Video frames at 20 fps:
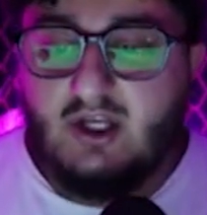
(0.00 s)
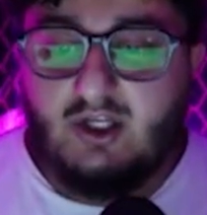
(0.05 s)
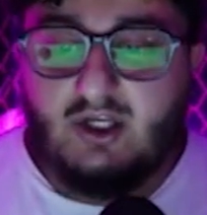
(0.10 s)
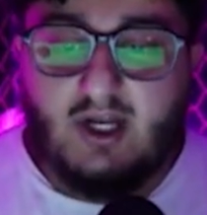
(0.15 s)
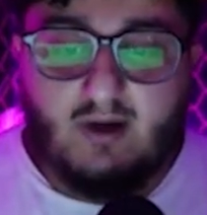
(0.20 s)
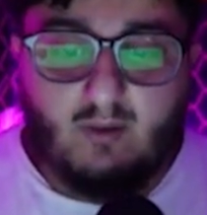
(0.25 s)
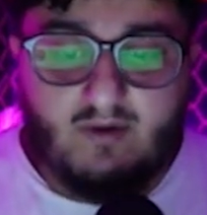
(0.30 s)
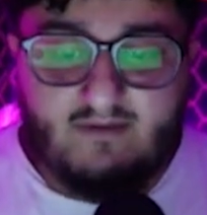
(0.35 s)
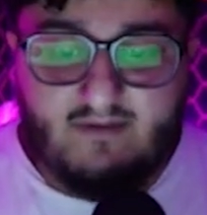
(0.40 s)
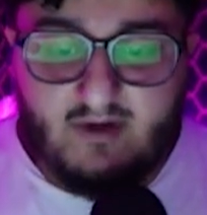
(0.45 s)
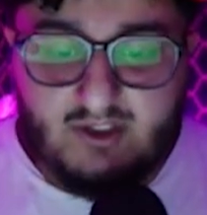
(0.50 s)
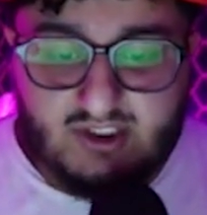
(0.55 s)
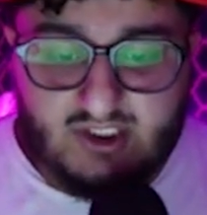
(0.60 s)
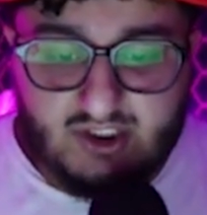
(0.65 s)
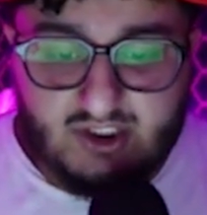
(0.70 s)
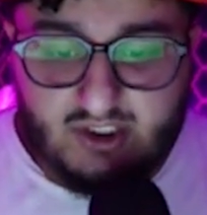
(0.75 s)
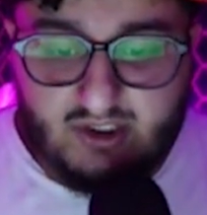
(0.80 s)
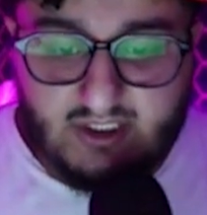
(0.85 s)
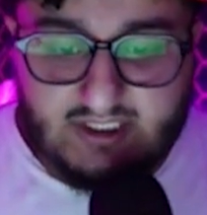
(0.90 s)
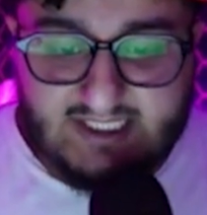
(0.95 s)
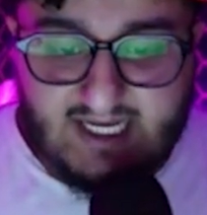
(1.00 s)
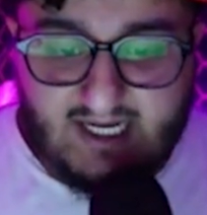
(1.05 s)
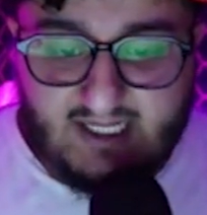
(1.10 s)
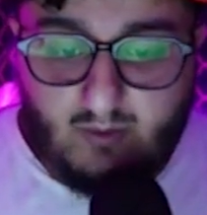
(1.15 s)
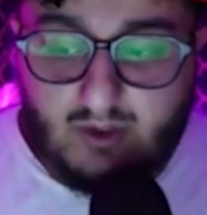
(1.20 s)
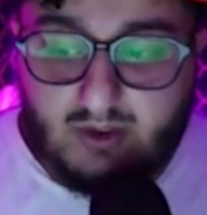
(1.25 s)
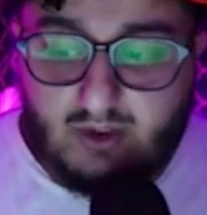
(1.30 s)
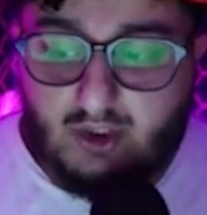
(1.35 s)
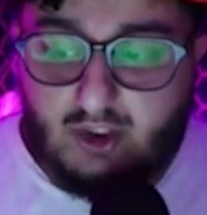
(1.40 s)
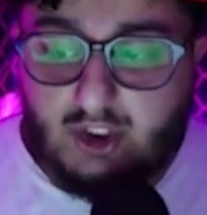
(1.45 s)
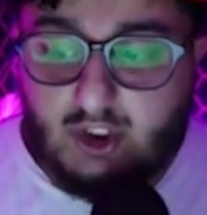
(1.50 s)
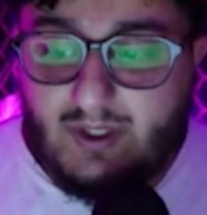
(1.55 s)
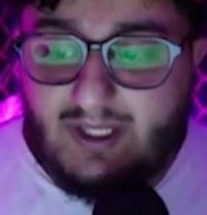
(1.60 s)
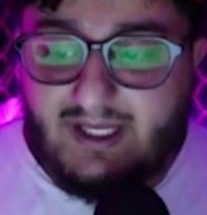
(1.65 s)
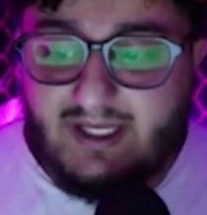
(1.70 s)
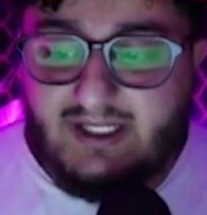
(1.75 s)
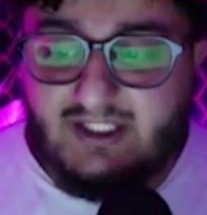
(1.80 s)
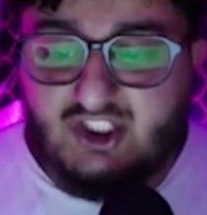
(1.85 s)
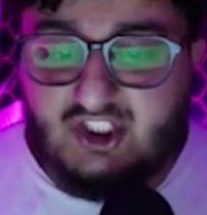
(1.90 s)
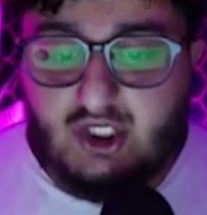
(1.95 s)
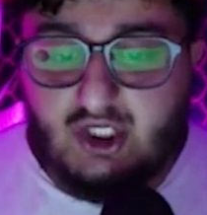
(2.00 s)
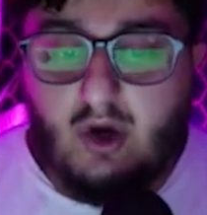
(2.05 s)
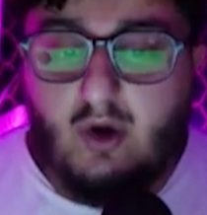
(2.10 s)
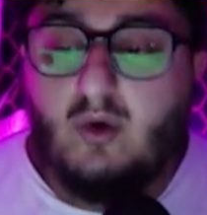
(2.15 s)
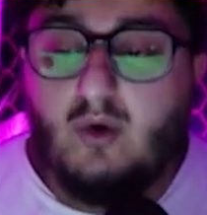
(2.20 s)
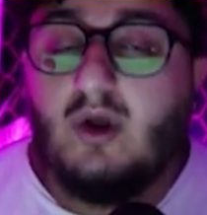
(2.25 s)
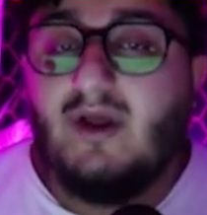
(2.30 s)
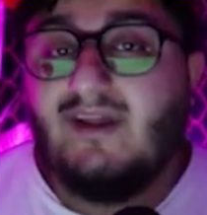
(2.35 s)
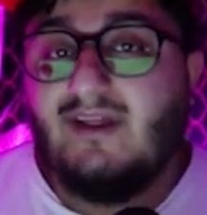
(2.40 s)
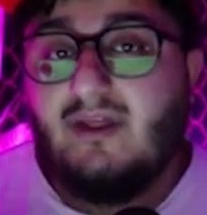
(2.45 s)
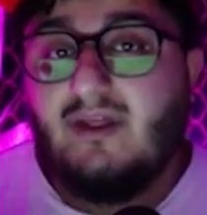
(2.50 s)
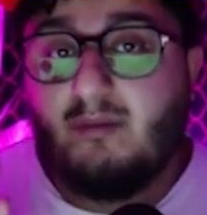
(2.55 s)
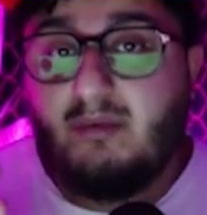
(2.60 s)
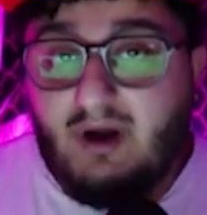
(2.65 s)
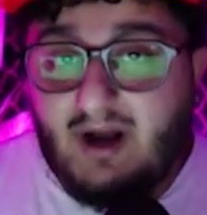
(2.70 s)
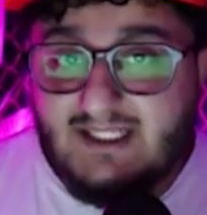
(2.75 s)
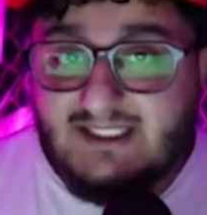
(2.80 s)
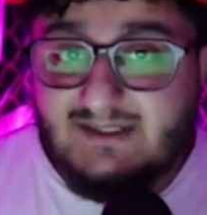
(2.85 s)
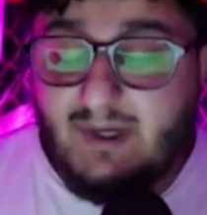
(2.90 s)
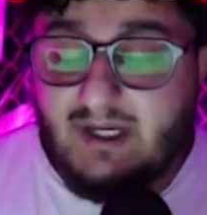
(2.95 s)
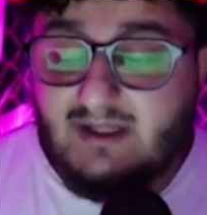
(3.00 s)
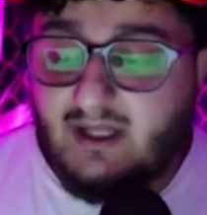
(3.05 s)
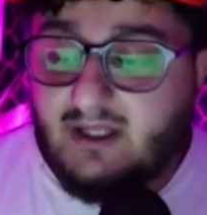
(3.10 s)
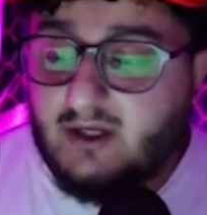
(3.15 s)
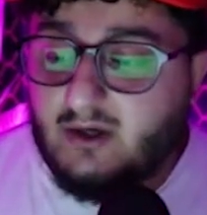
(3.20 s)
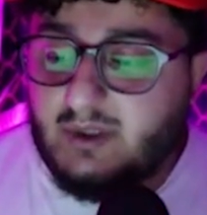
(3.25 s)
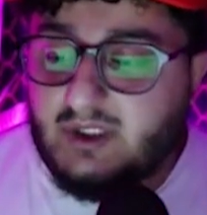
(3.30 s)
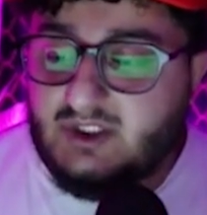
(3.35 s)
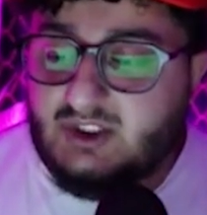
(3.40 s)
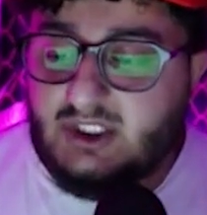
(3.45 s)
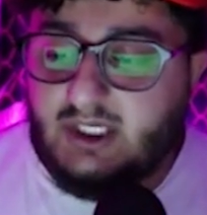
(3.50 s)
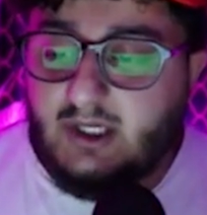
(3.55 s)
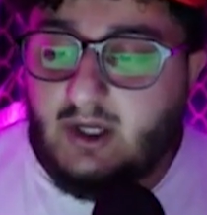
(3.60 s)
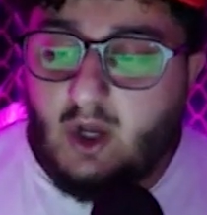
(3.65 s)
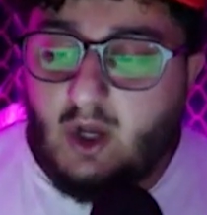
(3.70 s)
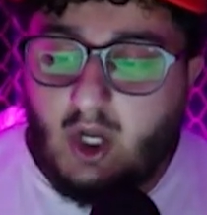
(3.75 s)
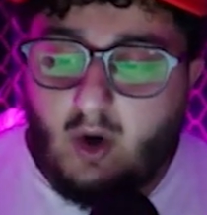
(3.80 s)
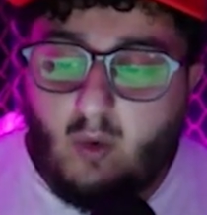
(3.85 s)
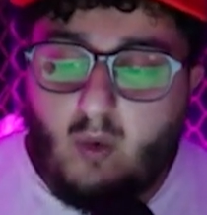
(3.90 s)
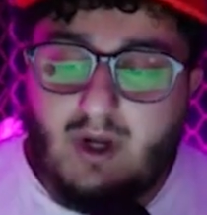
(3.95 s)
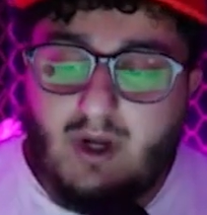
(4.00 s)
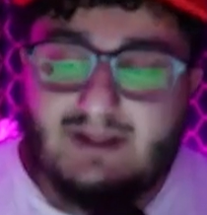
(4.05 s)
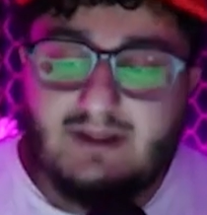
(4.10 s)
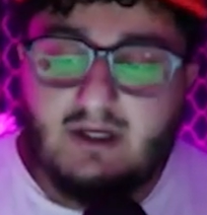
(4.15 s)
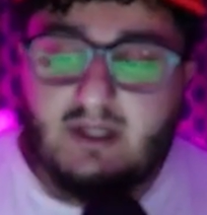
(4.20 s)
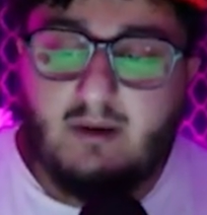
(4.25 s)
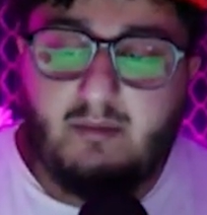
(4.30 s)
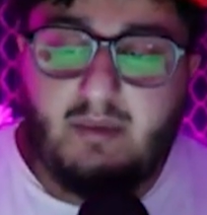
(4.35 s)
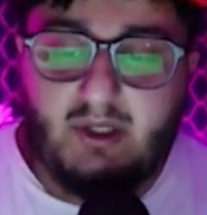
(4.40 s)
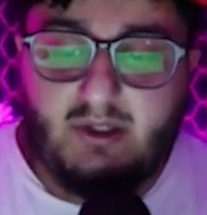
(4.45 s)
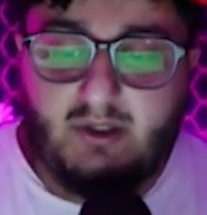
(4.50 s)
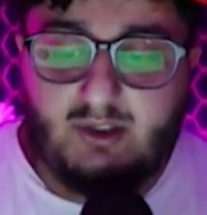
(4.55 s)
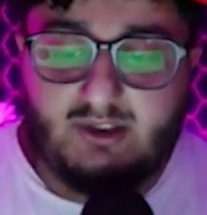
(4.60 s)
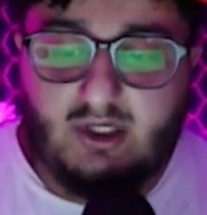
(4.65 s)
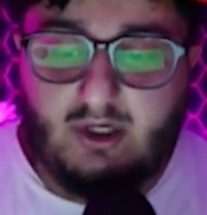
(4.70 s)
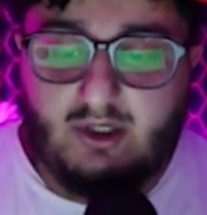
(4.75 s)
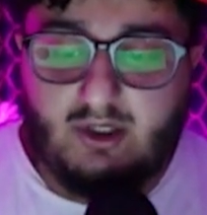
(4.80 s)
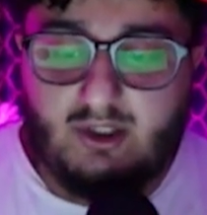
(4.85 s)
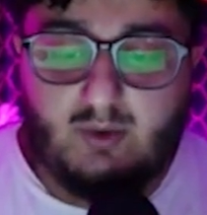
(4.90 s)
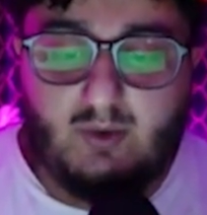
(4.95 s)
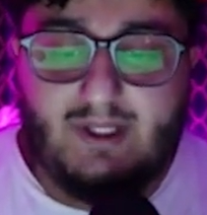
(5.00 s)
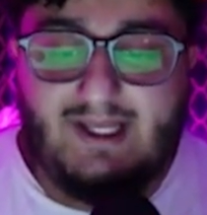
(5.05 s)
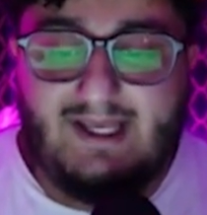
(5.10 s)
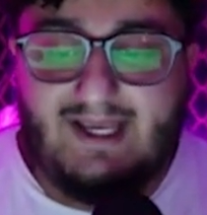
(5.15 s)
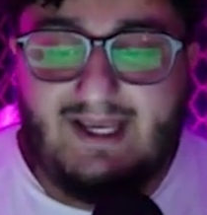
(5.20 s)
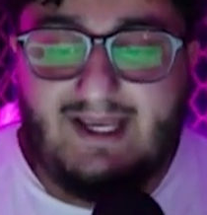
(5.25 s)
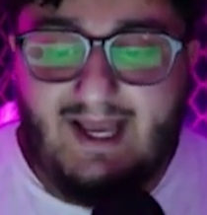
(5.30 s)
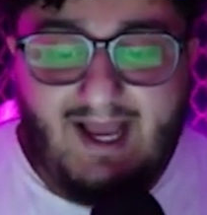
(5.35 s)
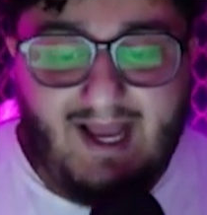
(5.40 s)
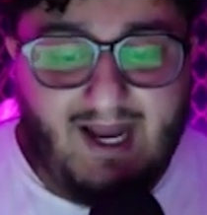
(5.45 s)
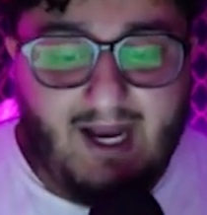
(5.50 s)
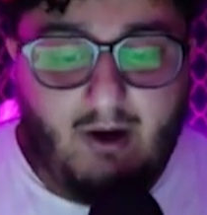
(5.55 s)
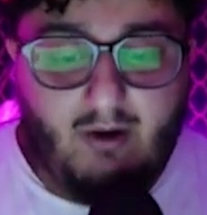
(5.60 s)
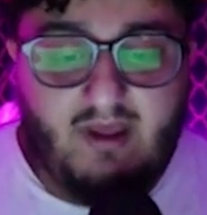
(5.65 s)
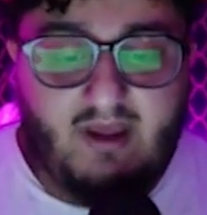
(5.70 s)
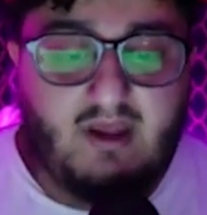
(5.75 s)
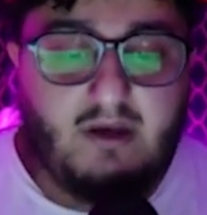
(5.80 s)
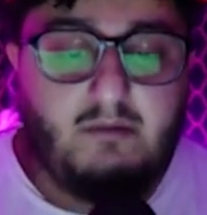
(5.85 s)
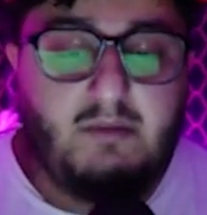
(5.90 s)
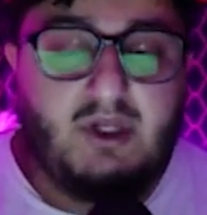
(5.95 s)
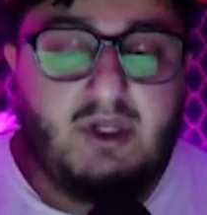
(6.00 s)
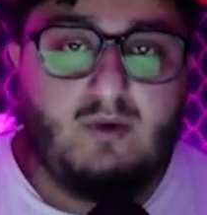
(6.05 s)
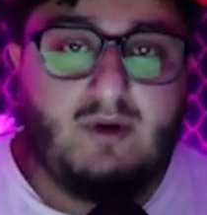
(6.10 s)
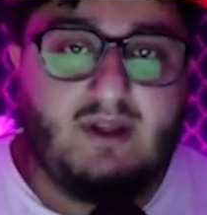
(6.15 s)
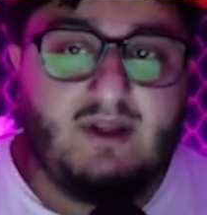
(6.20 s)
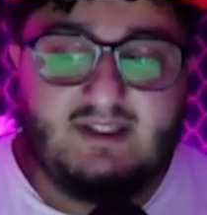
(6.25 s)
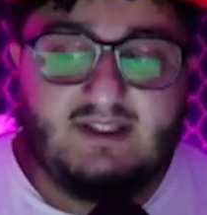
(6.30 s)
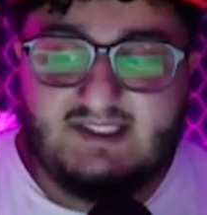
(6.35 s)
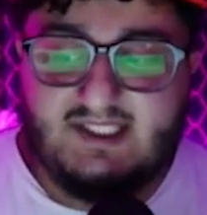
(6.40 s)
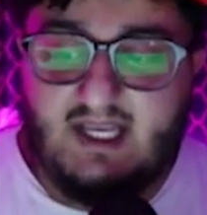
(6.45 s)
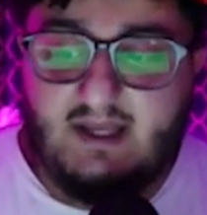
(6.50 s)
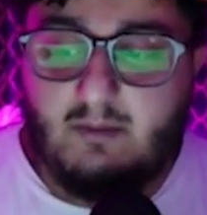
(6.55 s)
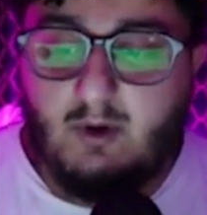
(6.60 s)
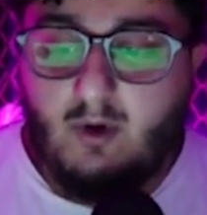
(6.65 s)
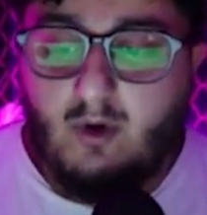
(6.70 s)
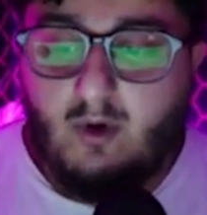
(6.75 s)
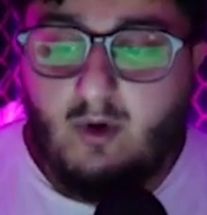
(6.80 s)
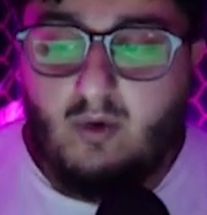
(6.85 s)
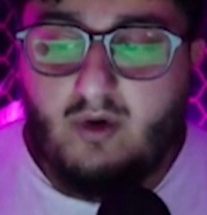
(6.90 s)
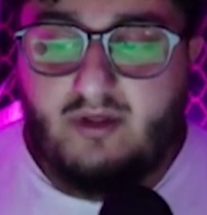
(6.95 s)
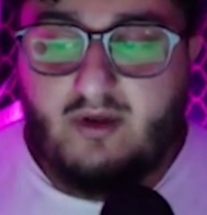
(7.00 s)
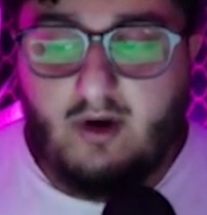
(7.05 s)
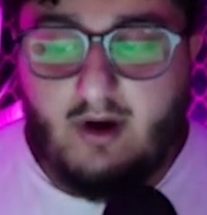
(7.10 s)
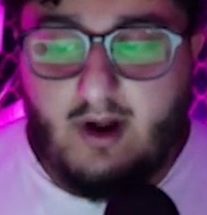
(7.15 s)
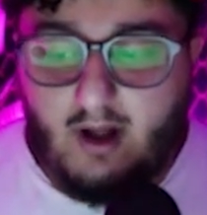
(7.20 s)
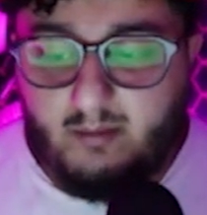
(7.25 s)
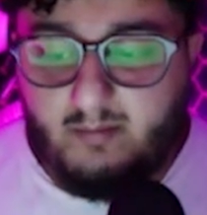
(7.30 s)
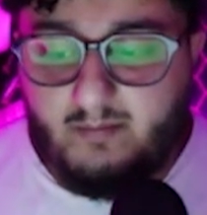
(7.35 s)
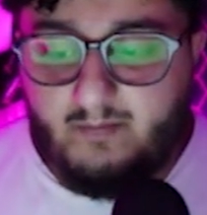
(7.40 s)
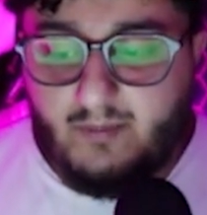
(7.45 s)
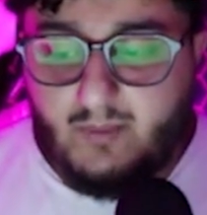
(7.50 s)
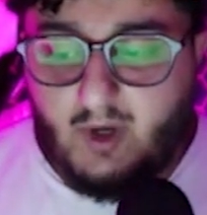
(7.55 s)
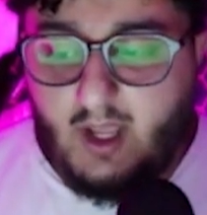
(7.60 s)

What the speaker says: You're going to reverse engineer exactly what they're doing and show the prospect that you're pitching what their competitors are doing and how they can be doing the same with your help.